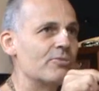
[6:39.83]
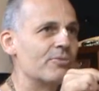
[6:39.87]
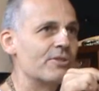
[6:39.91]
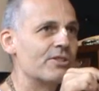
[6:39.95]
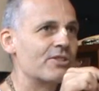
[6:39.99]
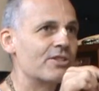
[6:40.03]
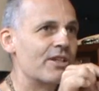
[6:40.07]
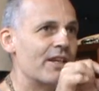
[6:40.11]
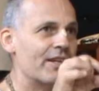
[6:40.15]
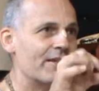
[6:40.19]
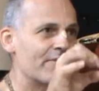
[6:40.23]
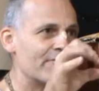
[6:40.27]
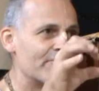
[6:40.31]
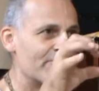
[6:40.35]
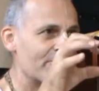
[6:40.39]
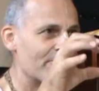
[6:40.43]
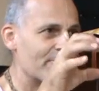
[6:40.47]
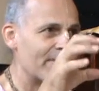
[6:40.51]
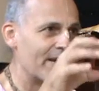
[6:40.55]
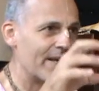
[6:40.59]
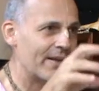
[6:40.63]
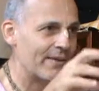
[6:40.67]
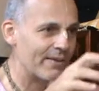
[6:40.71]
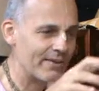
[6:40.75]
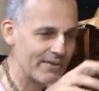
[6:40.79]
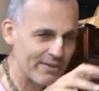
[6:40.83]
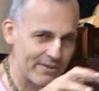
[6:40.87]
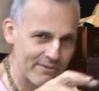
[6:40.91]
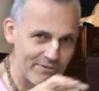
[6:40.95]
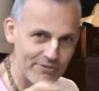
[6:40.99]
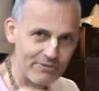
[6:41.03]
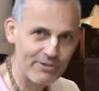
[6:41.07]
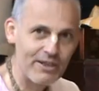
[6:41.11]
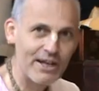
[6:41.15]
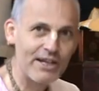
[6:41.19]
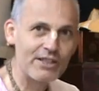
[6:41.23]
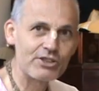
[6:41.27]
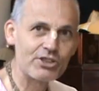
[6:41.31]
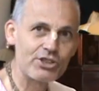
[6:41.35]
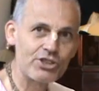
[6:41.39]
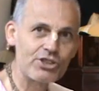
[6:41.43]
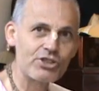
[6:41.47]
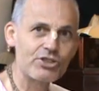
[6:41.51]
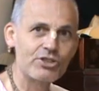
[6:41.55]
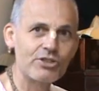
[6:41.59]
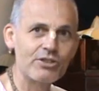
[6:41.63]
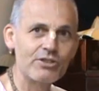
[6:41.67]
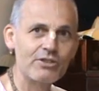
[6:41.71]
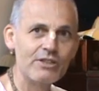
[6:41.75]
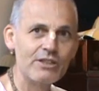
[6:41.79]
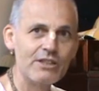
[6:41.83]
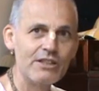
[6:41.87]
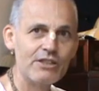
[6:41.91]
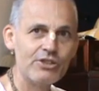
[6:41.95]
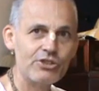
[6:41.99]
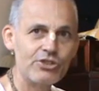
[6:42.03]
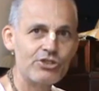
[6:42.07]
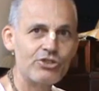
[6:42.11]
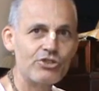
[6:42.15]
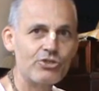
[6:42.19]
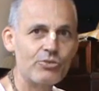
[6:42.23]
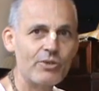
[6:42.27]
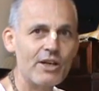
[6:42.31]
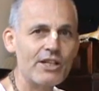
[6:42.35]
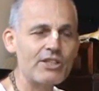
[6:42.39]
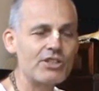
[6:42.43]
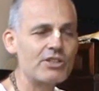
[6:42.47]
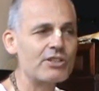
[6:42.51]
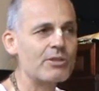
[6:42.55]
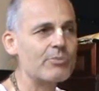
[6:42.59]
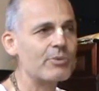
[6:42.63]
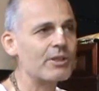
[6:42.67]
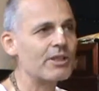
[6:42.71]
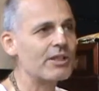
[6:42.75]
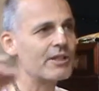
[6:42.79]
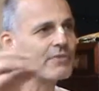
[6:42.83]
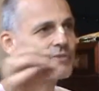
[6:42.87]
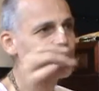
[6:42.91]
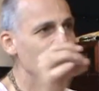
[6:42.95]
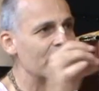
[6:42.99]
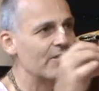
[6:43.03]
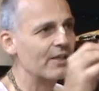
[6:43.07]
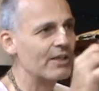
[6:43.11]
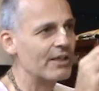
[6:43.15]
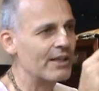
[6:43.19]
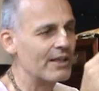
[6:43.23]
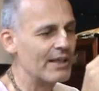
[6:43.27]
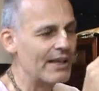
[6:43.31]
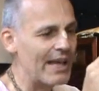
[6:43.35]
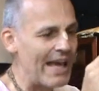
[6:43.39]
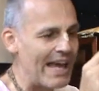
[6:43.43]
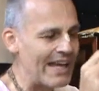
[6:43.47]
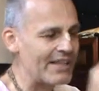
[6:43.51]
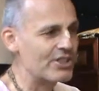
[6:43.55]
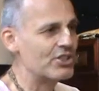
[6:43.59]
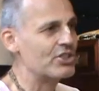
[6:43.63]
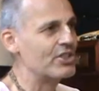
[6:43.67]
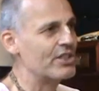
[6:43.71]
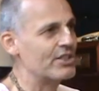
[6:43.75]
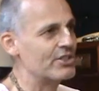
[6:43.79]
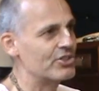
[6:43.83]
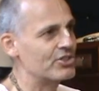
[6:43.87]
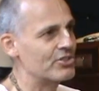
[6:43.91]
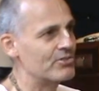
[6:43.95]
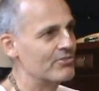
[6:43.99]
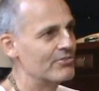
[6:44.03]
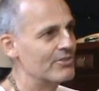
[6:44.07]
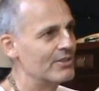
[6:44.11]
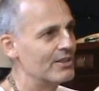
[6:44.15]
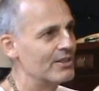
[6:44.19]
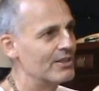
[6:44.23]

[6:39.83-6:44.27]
We're taken from that far distant situation and we're given access.